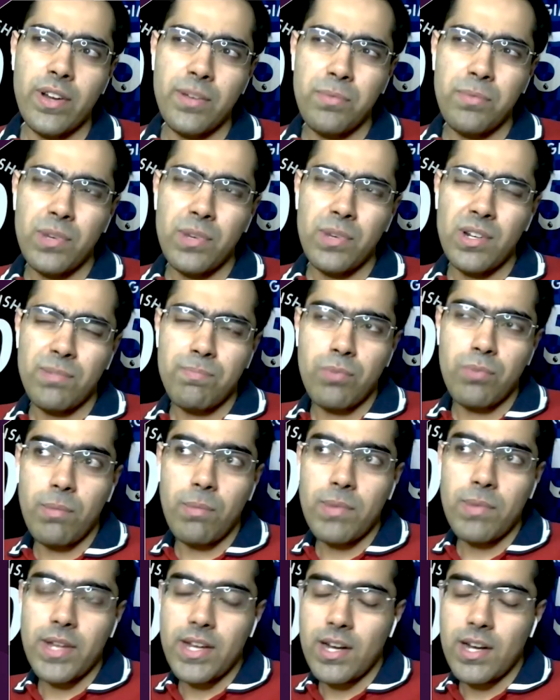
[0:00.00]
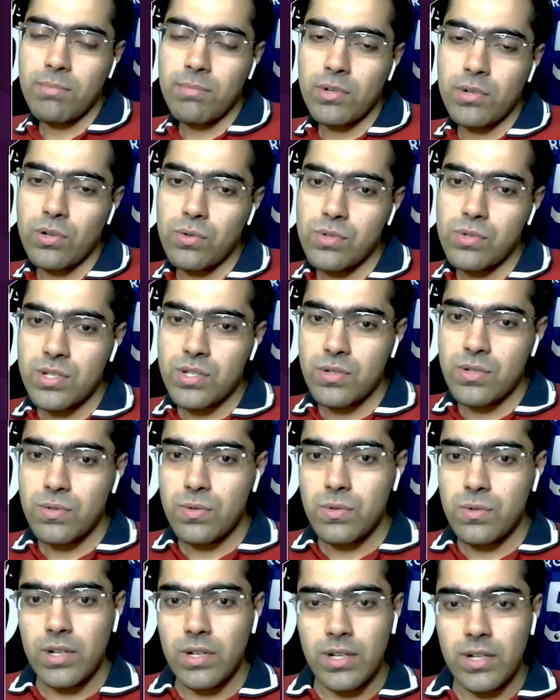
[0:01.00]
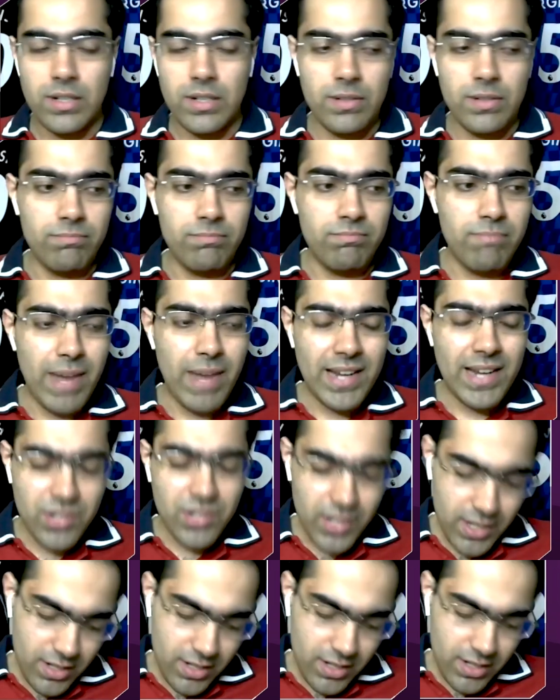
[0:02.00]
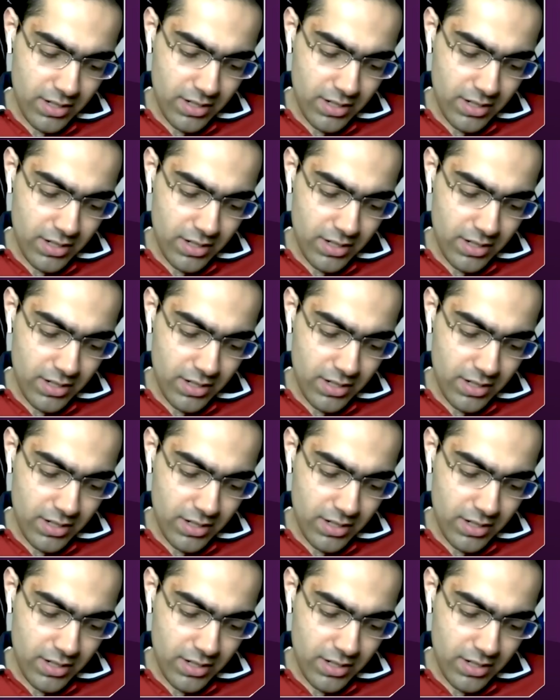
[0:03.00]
will probably come close to matching